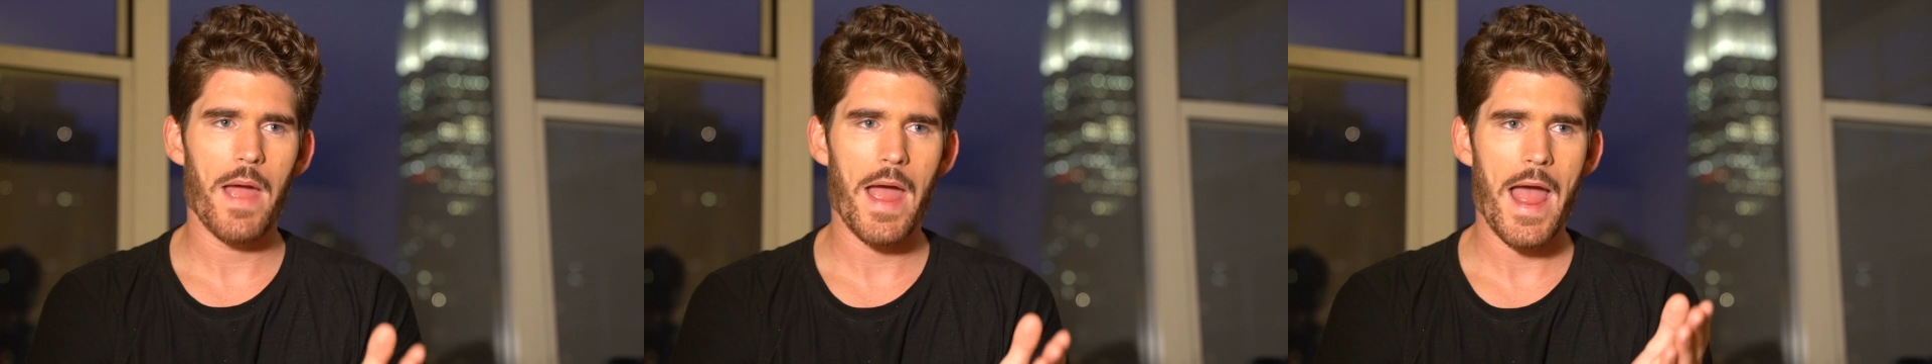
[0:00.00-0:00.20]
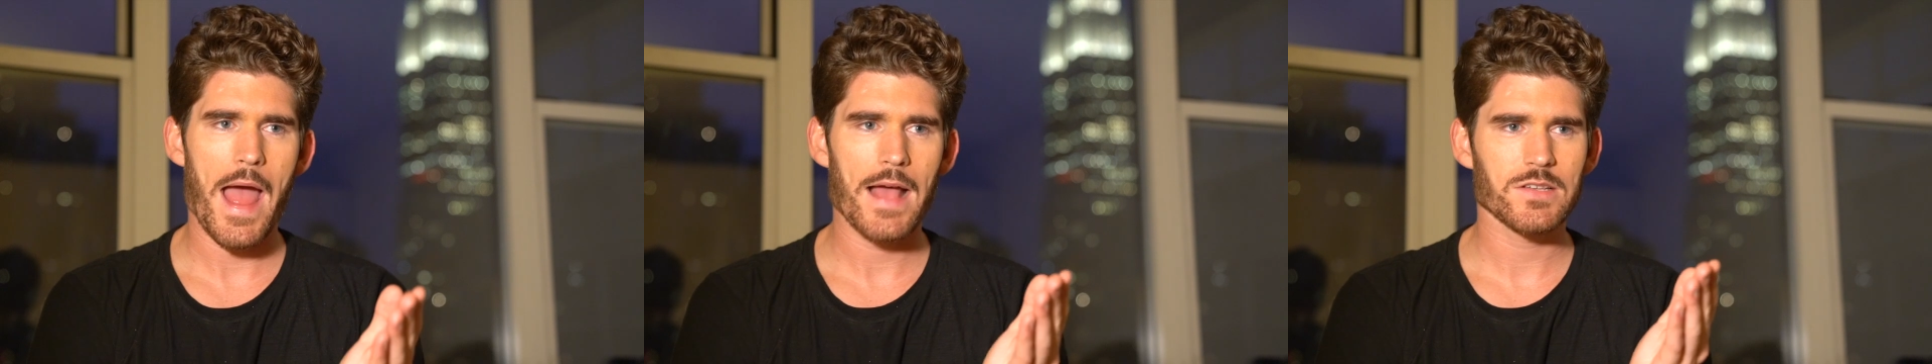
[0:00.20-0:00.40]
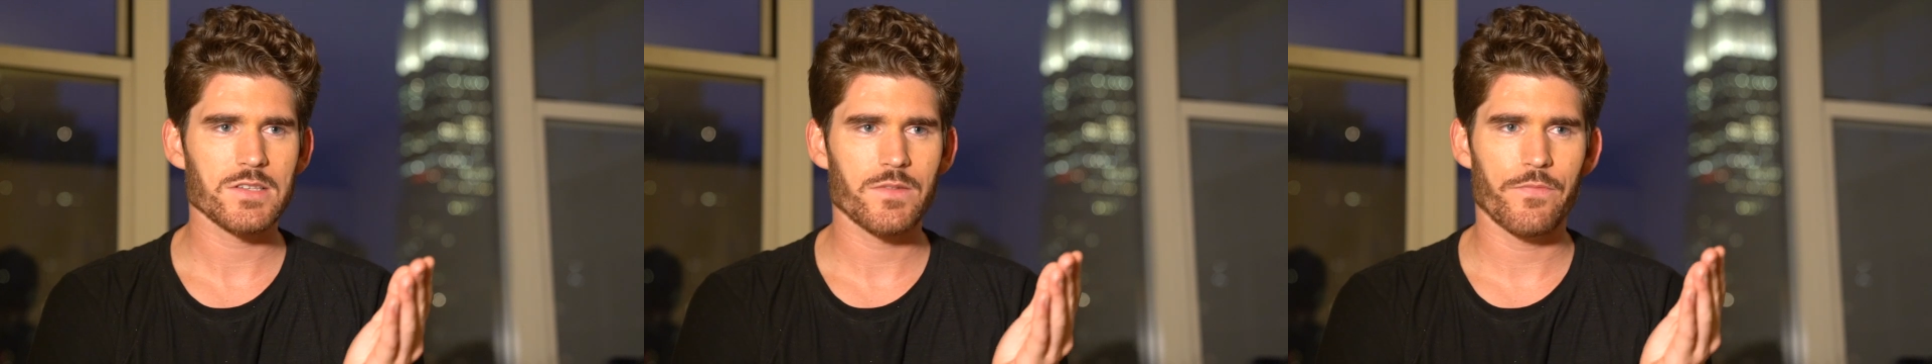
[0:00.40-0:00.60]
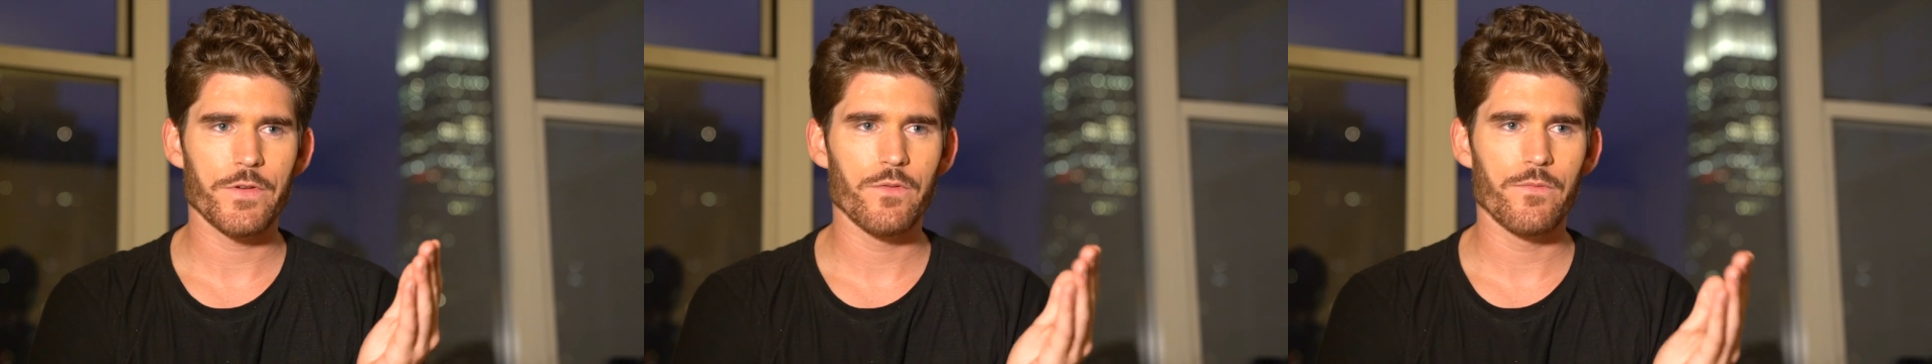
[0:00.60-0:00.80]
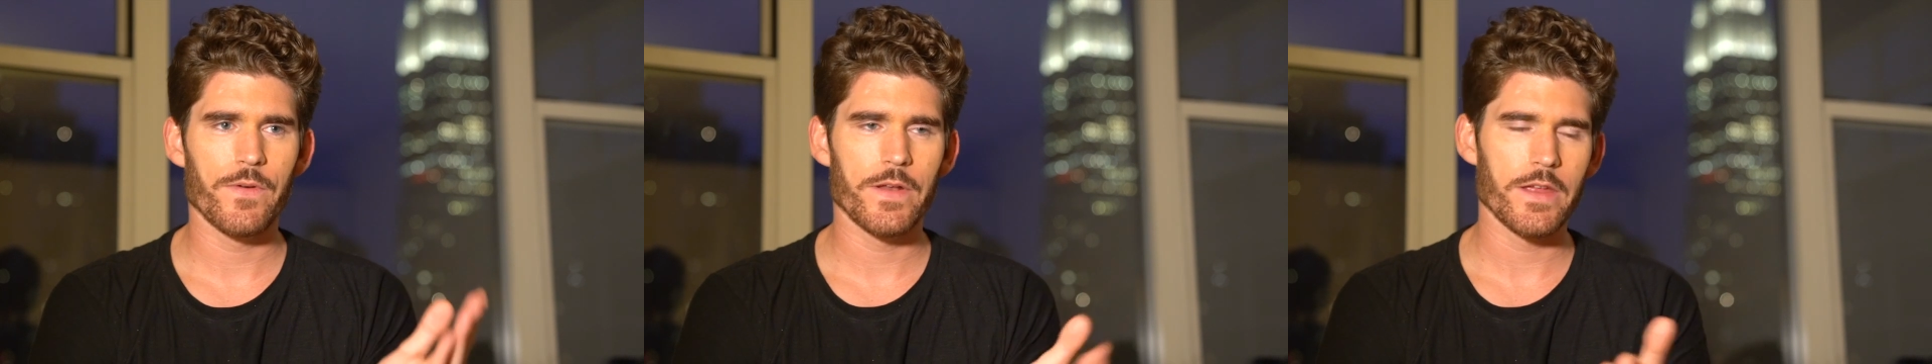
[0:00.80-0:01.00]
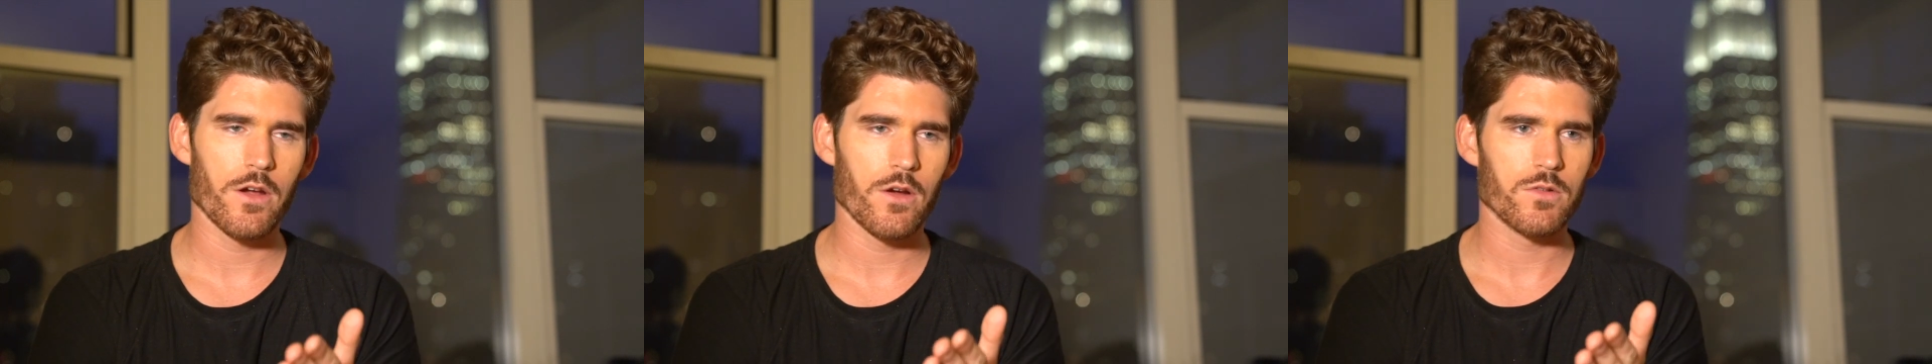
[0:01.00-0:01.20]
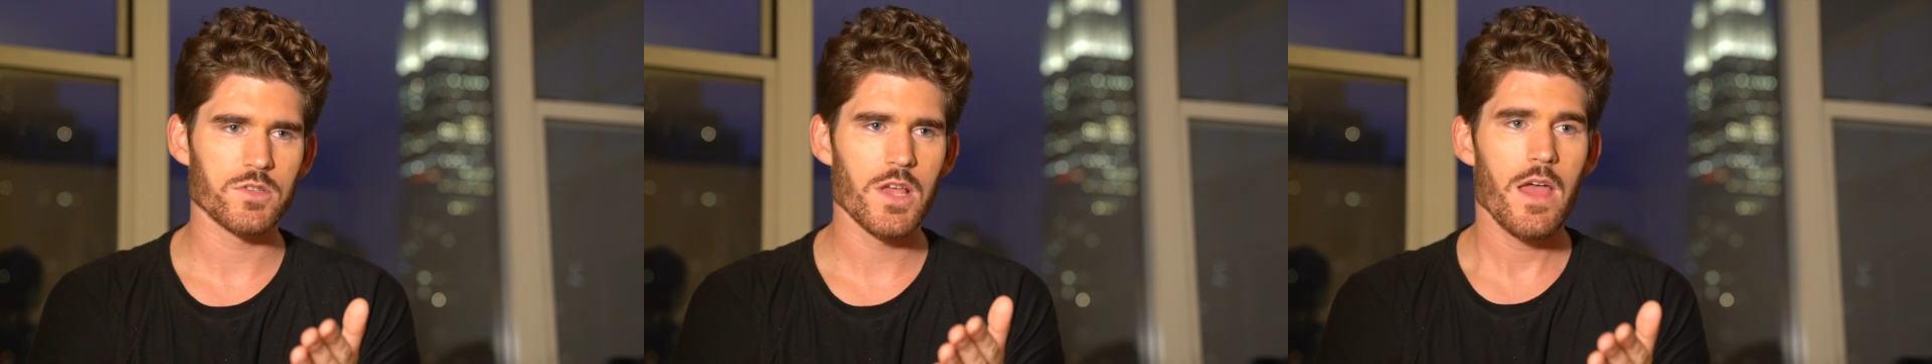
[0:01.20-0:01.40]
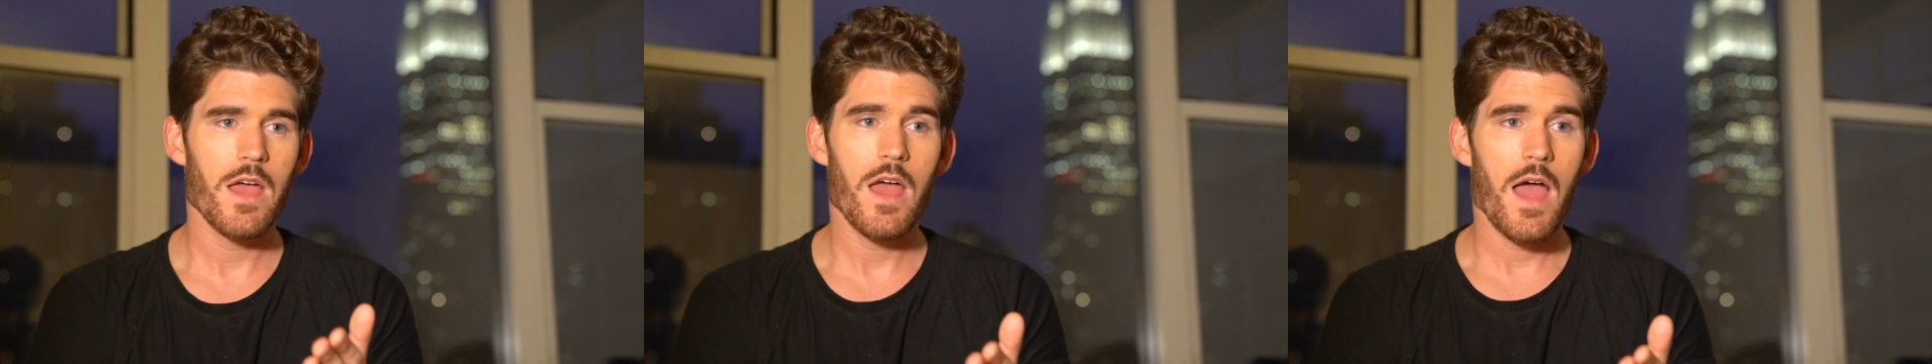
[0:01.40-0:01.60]
past few
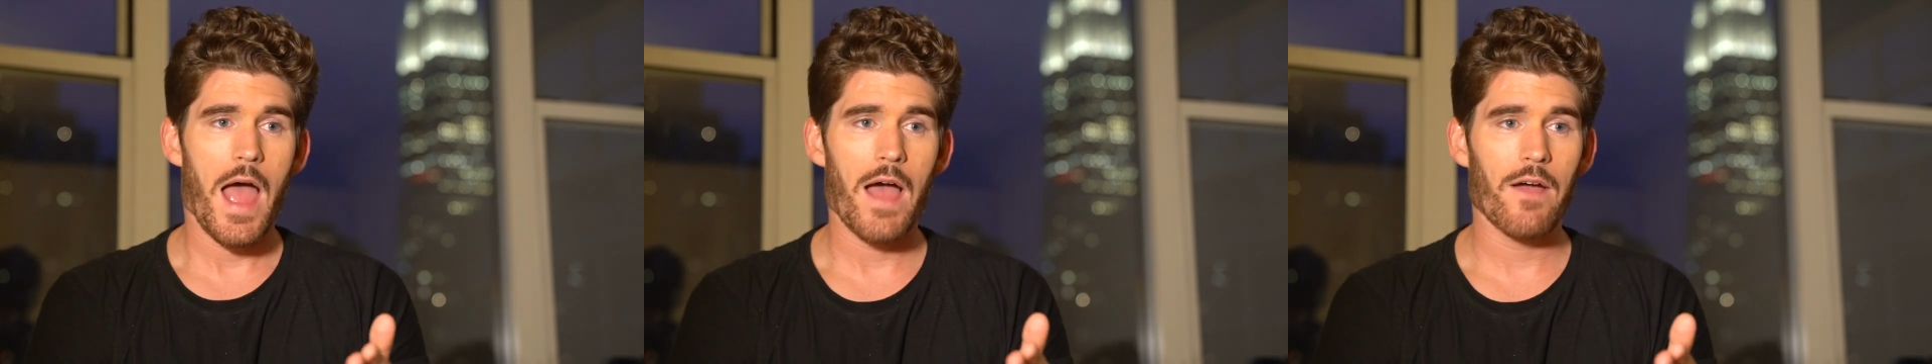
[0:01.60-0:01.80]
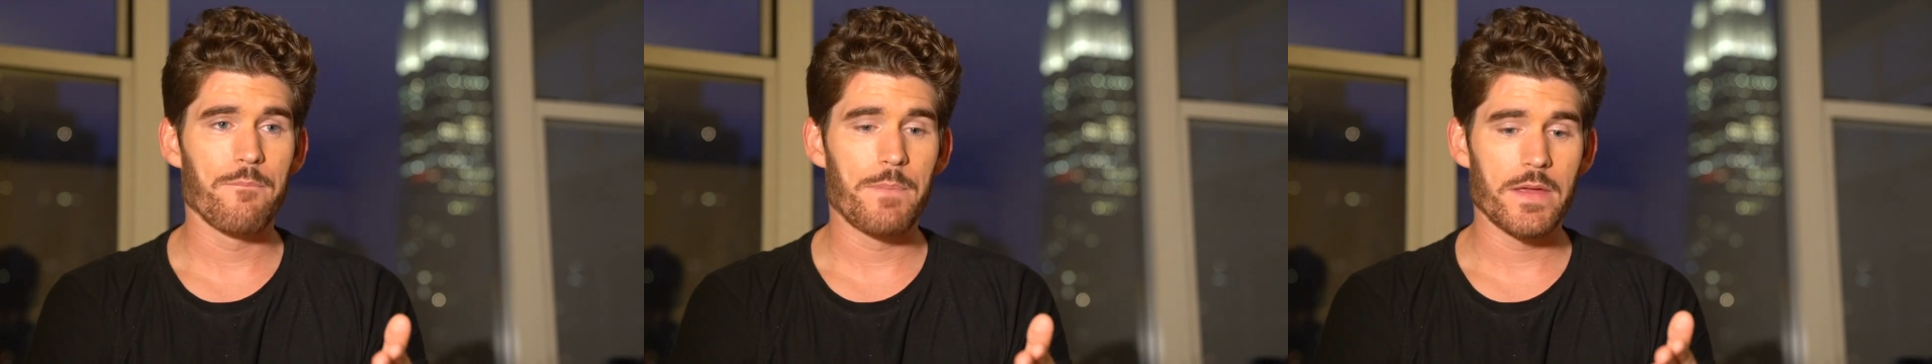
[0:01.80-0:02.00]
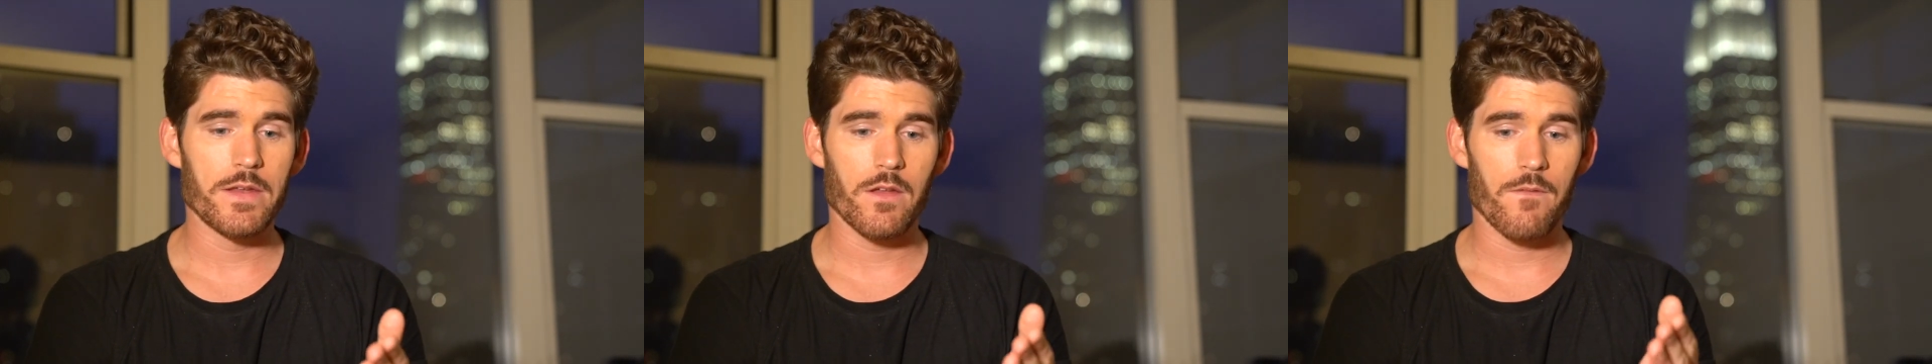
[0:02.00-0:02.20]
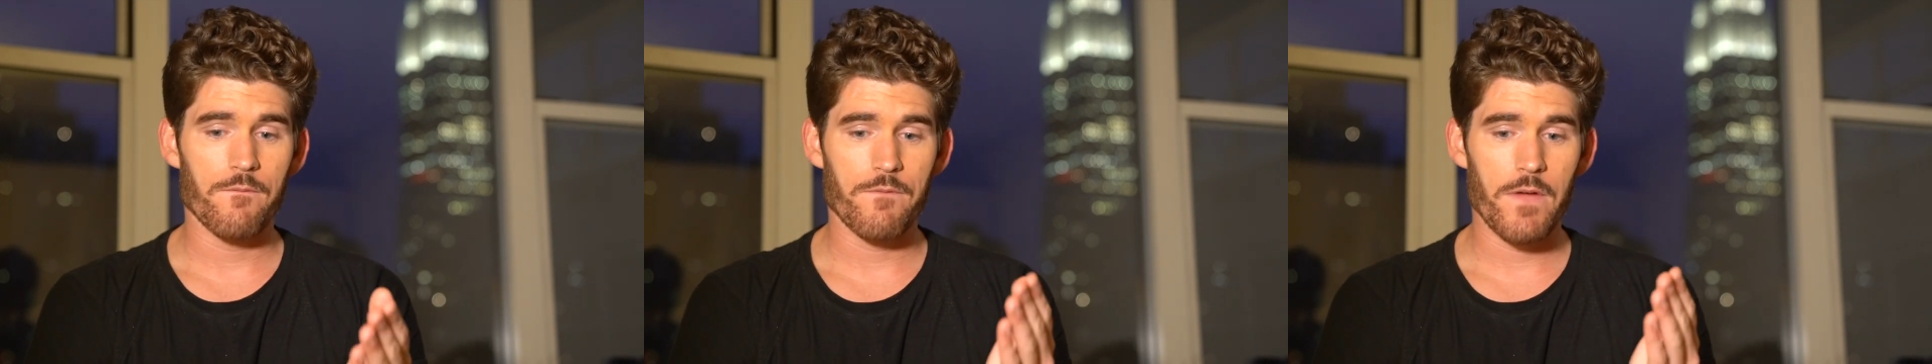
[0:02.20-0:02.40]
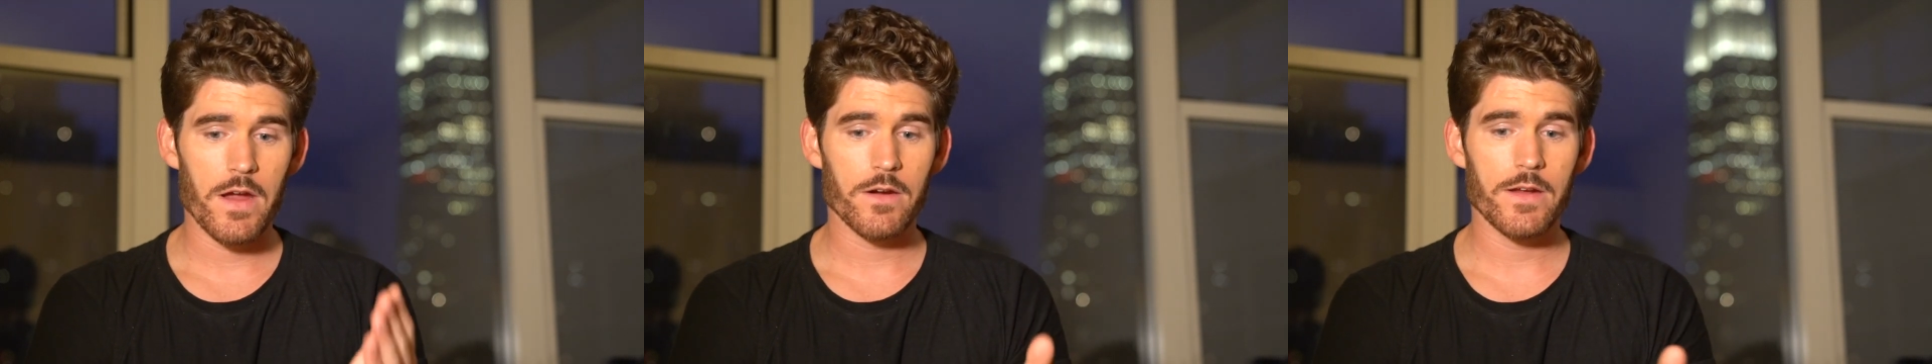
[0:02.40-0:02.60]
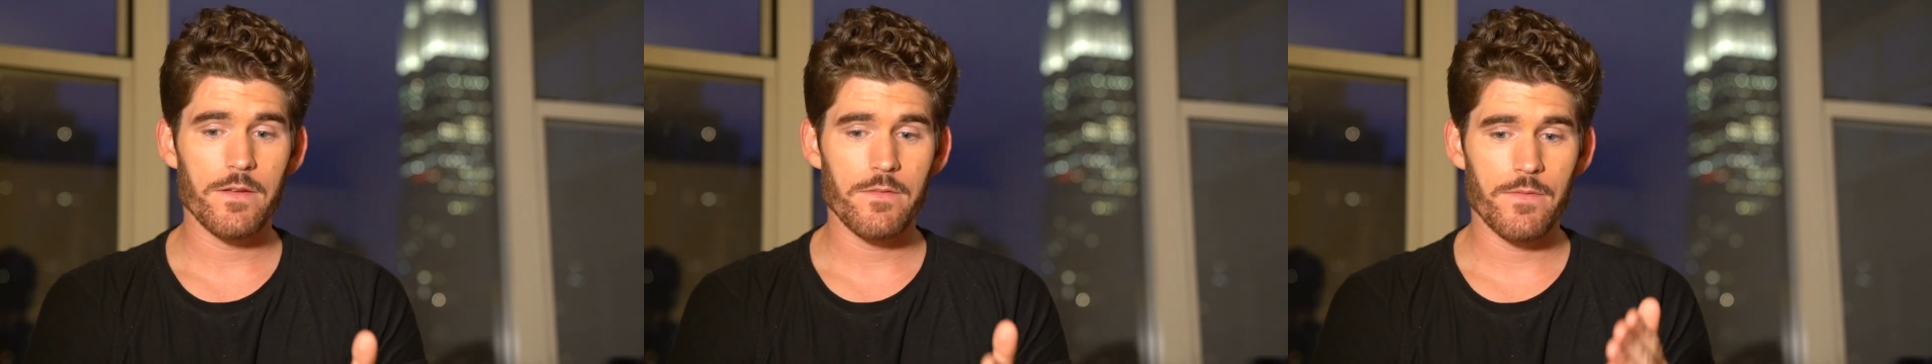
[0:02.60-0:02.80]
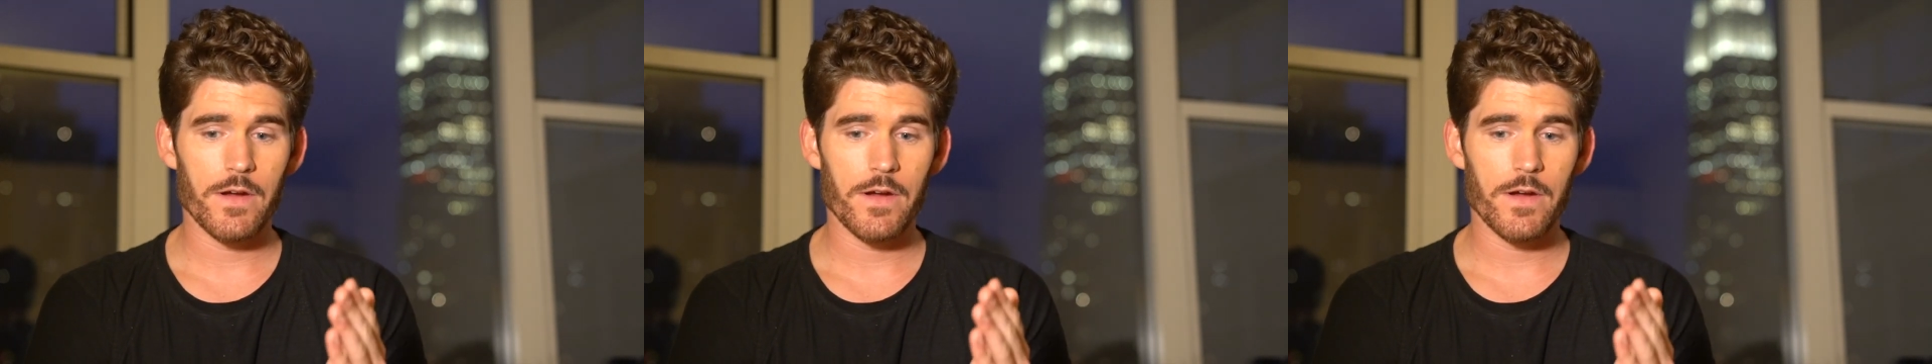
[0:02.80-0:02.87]
videos have been very,